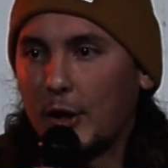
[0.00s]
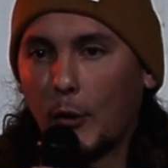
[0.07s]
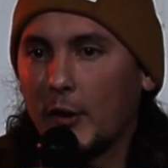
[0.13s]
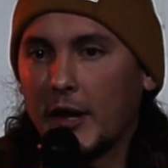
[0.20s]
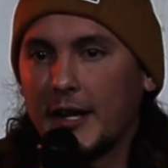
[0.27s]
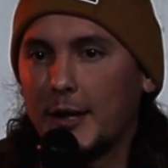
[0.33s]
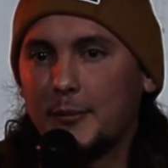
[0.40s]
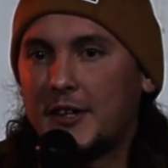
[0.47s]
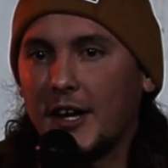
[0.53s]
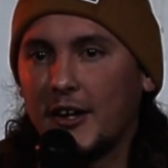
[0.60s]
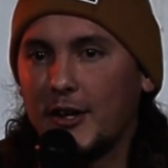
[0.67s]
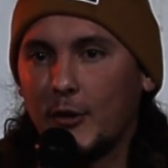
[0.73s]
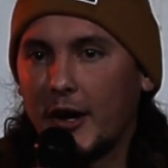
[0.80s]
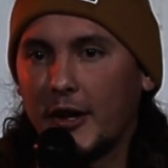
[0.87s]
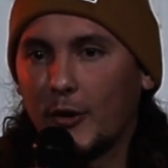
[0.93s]
Don't let them
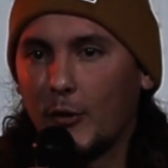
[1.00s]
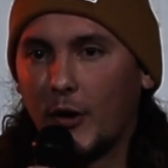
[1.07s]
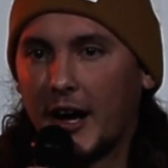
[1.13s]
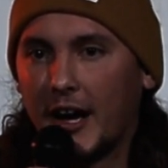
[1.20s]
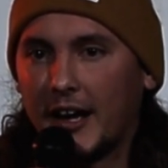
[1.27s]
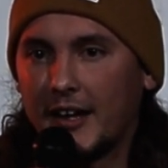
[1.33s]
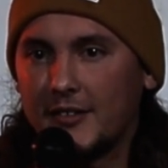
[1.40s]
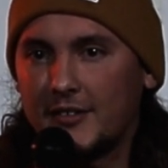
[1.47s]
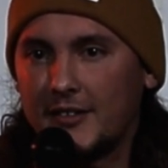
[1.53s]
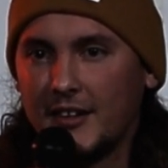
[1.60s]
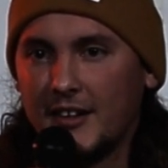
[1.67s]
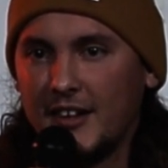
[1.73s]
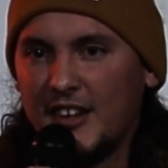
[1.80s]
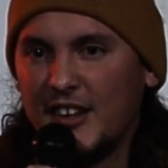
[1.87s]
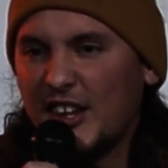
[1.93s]
tell you
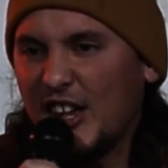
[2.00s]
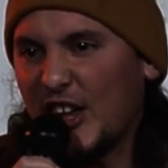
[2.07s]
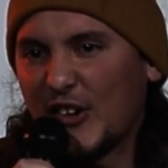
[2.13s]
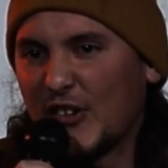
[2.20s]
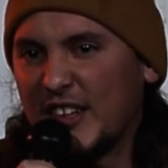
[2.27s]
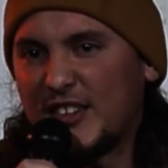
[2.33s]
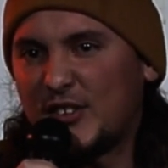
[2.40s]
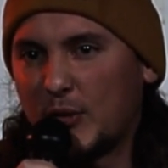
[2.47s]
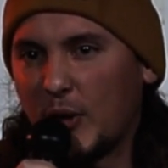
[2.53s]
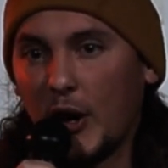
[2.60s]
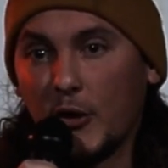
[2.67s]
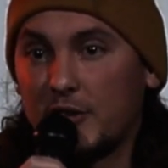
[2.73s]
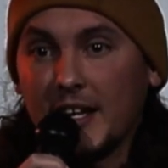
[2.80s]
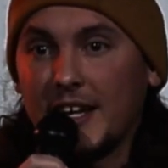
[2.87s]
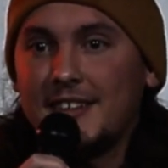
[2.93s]
otherwise. Oh, it's
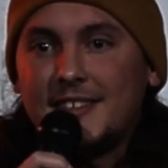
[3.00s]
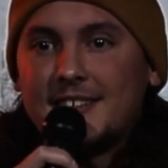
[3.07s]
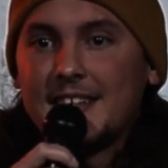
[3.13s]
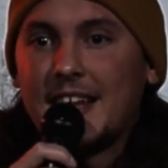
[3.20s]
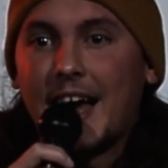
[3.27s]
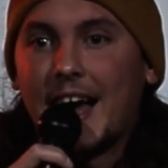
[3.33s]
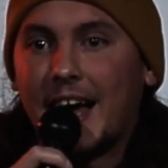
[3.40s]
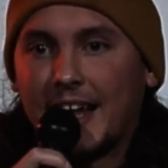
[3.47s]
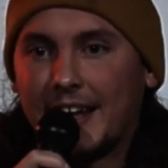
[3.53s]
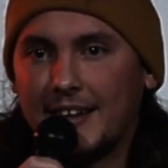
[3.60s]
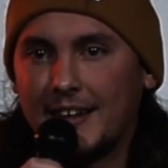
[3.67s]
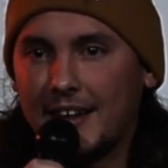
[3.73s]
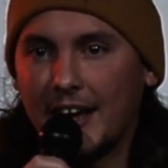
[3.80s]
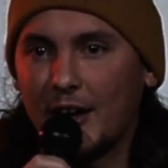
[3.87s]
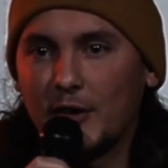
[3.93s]
gross. It's
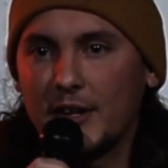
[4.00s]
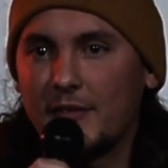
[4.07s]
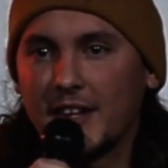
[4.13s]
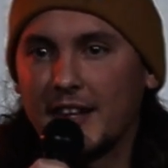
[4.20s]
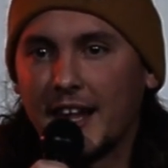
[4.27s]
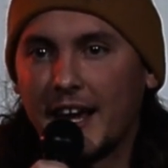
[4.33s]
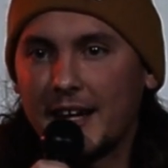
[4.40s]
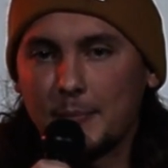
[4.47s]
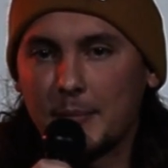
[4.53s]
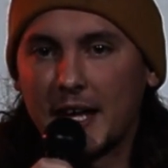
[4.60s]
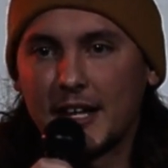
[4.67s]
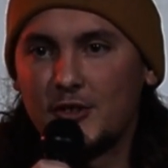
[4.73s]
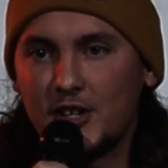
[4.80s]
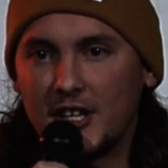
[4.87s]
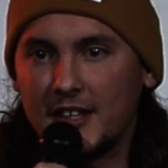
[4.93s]
not. I don't even like
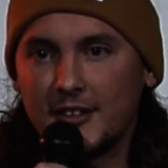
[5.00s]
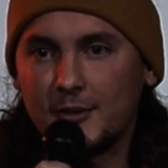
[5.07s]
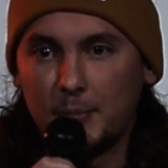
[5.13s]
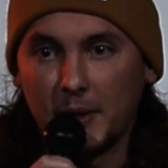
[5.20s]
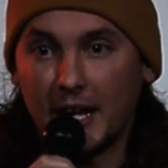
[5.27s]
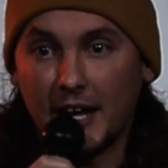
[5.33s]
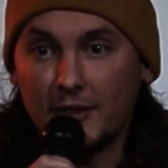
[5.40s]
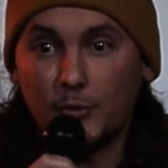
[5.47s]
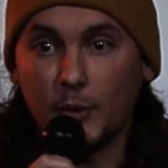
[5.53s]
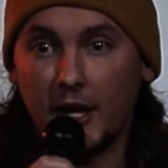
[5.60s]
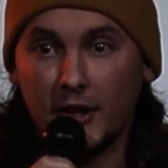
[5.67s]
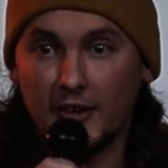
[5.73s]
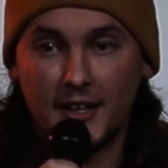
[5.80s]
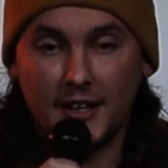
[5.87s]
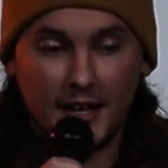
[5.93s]
men jizz, but I
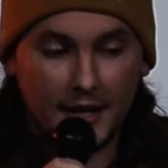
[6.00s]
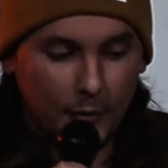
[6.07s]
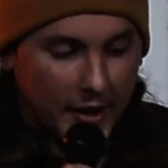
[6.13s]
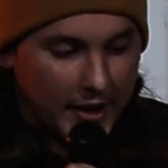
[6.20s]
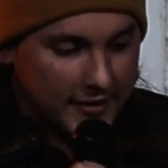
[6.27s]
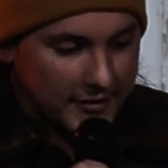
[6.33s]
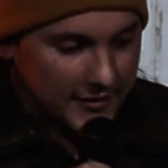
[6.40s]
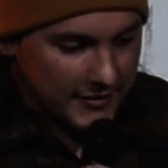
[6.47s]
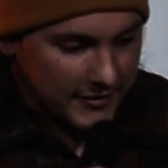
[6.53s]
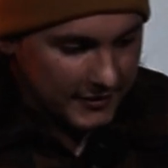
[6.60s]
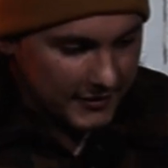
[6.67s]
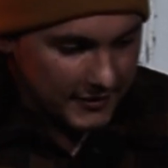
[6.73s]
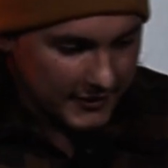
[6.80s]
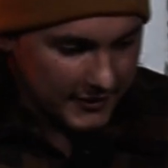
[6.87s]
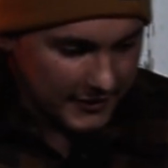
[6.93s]
swallowed it anyways.